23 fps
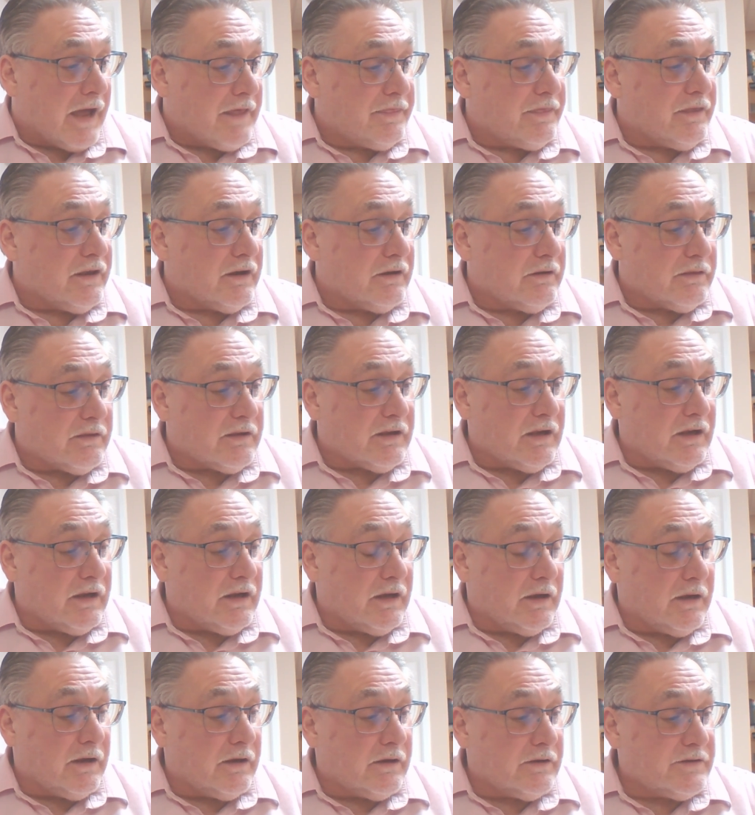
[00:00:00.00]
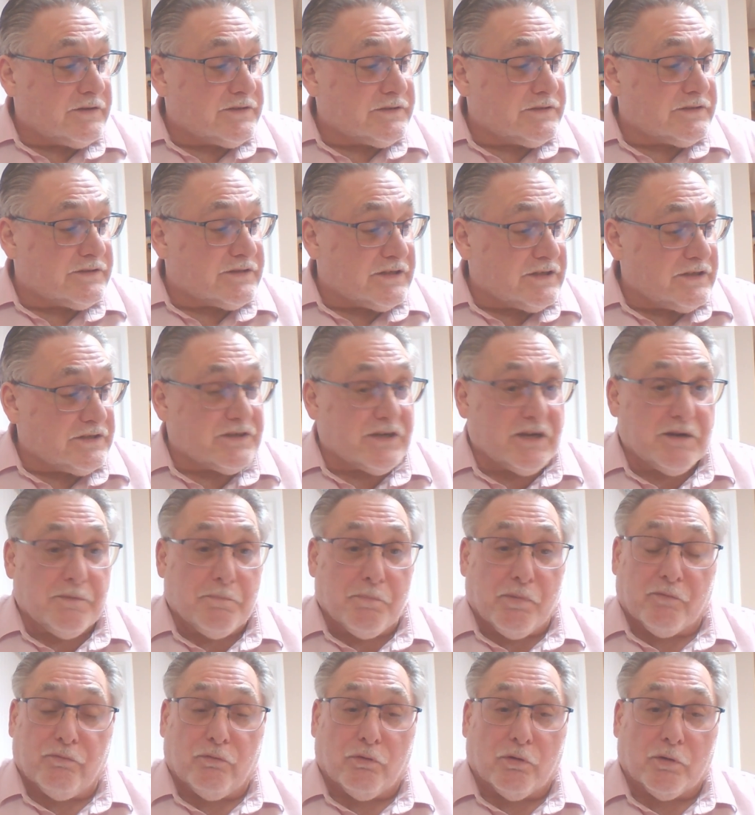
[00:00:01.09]
I think the
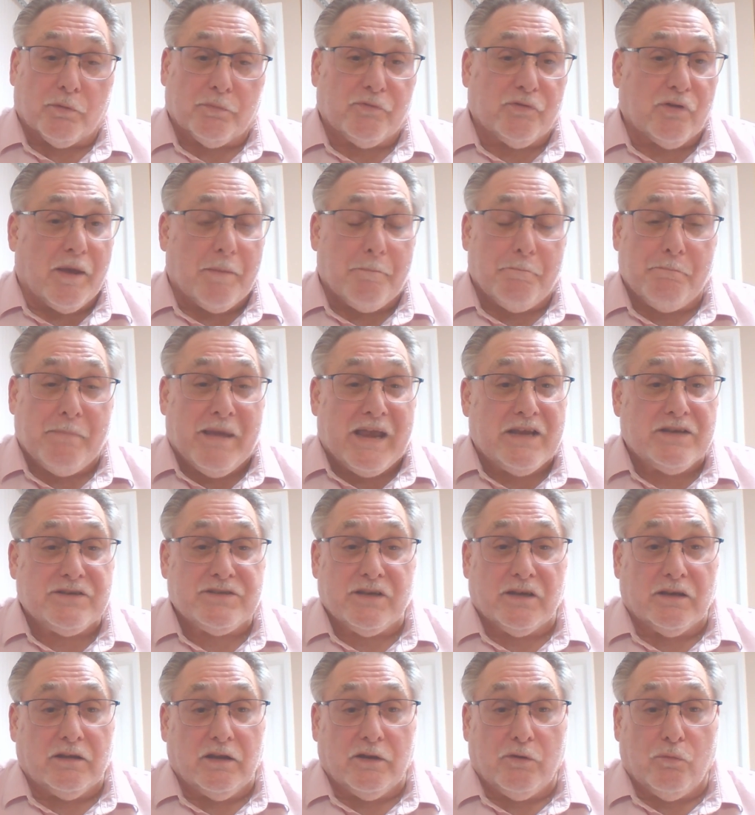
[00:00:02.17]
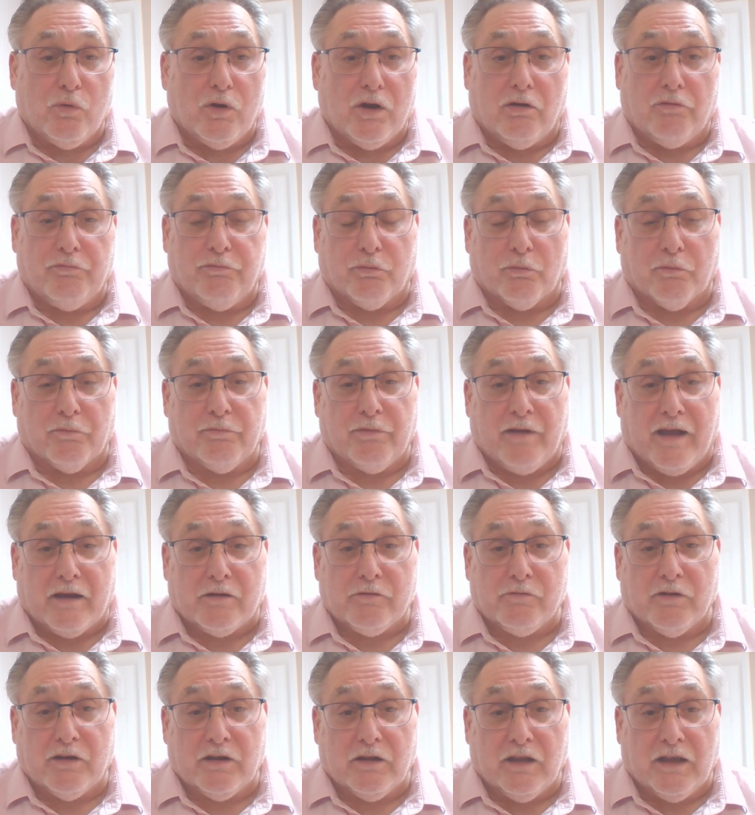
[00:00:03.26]
CZ performs amazingly well for
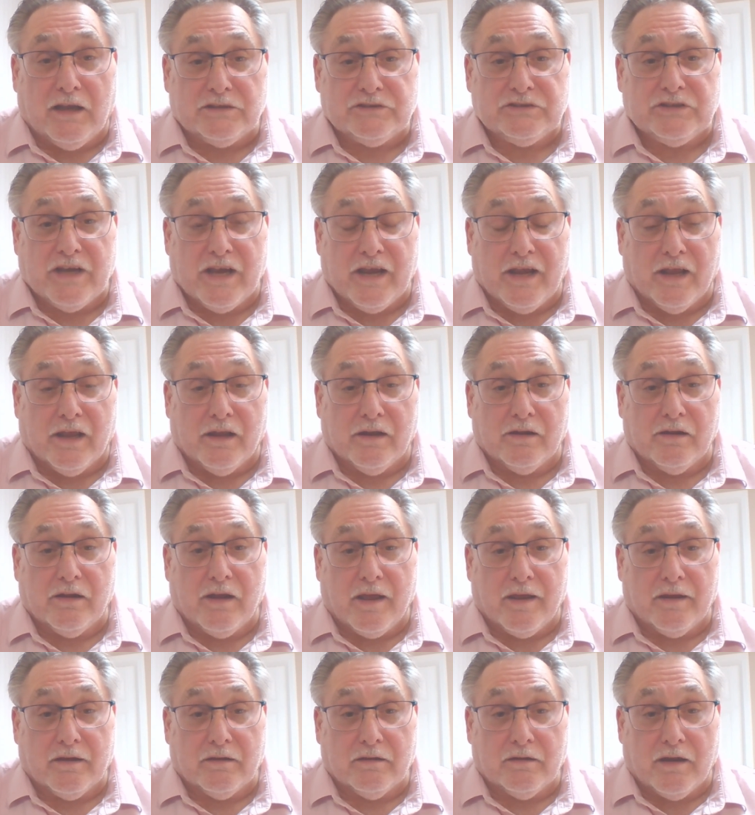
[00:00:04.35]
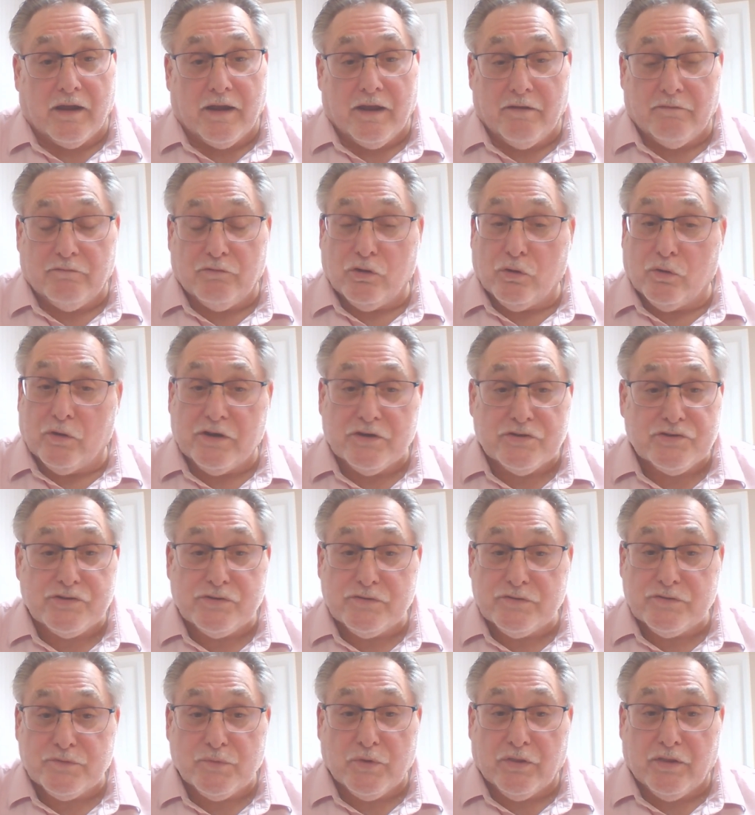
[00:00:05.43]
factory class, and I have no
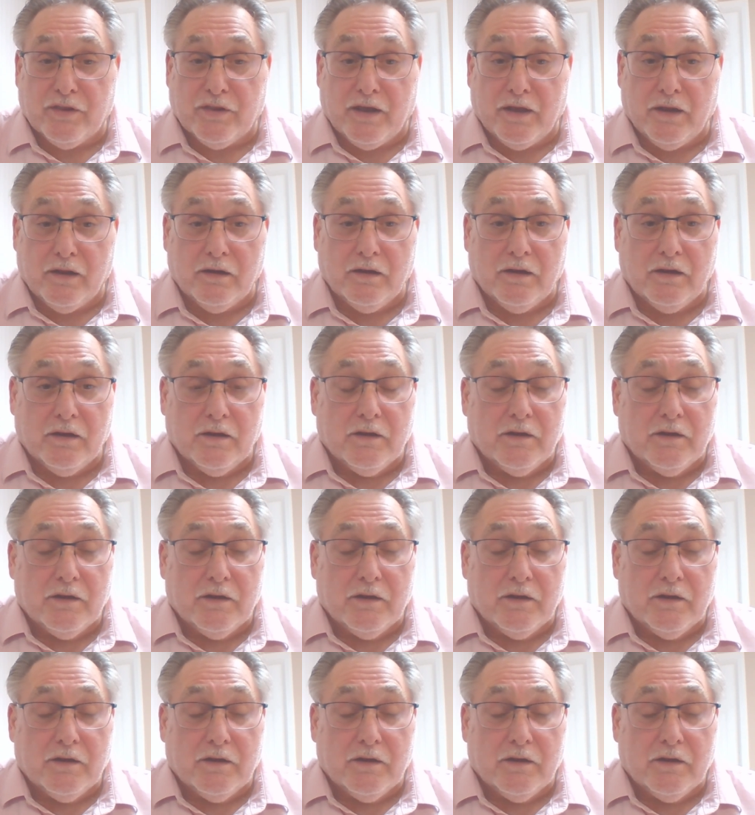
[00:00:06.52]
issues with that.